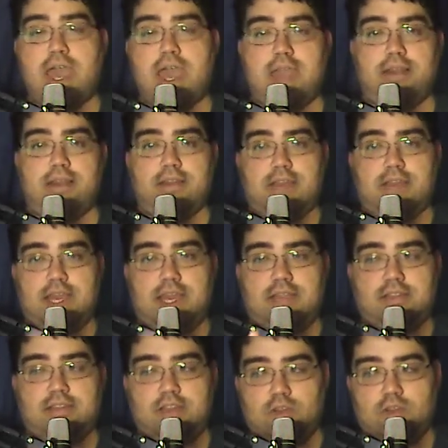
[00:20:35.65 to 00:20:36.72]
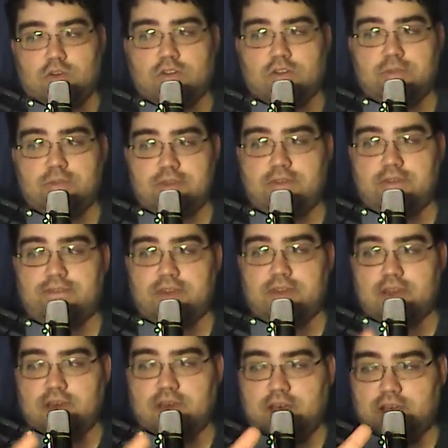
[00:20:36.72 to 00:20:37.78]
and key it to your
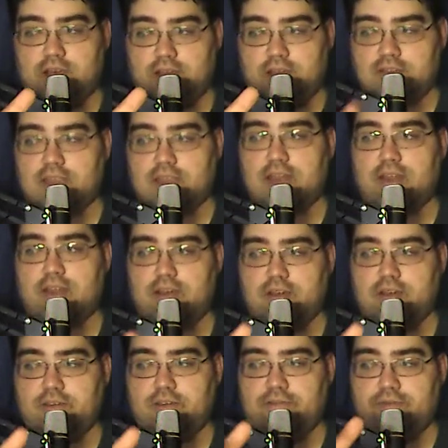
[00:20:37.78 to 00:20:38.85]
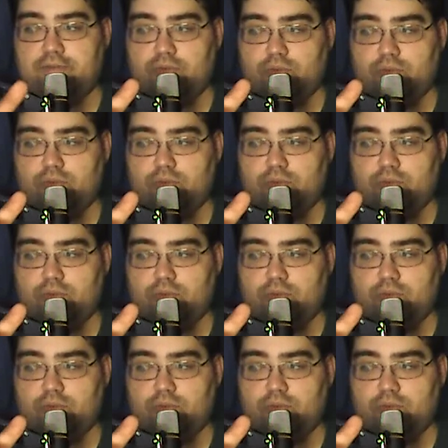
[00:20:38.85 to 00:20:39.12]
specific uh, set of